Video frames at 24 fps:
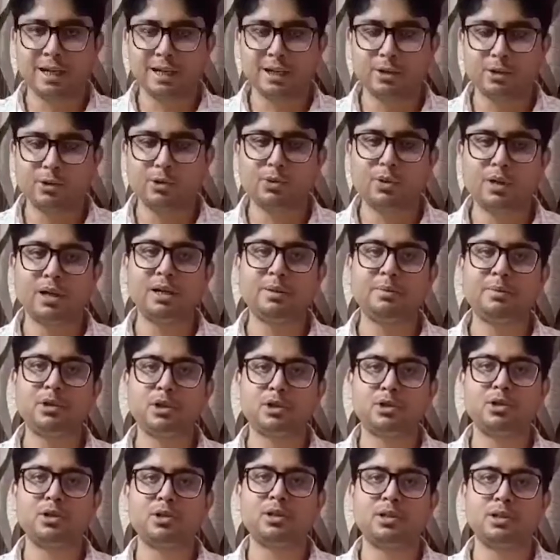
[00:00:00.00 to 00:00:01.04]
Hello, I am
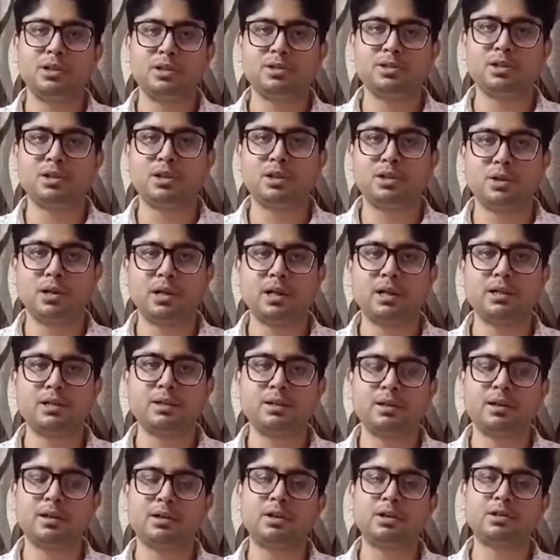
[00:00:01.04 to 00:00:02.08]
Dr. Kiran Shankar Roy,
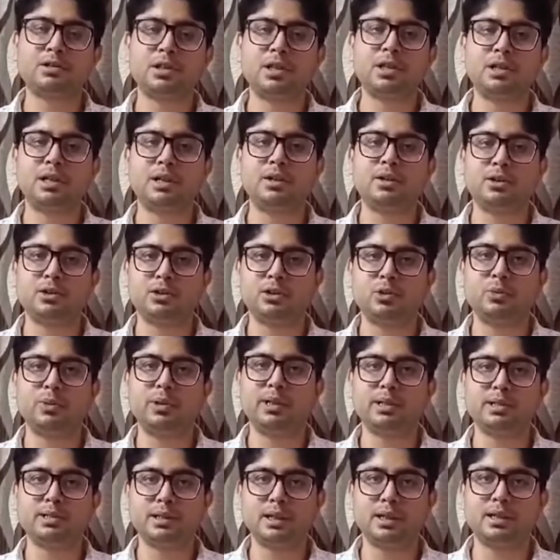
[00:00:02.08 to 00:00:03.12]
Consultant
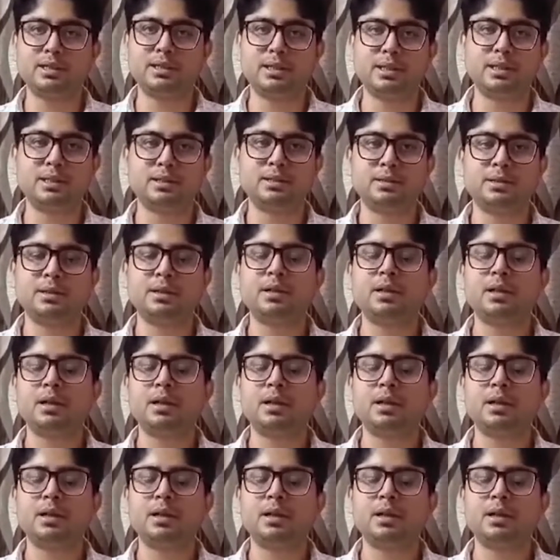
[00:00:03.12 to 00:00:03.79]
Orthopaedic Surgeon.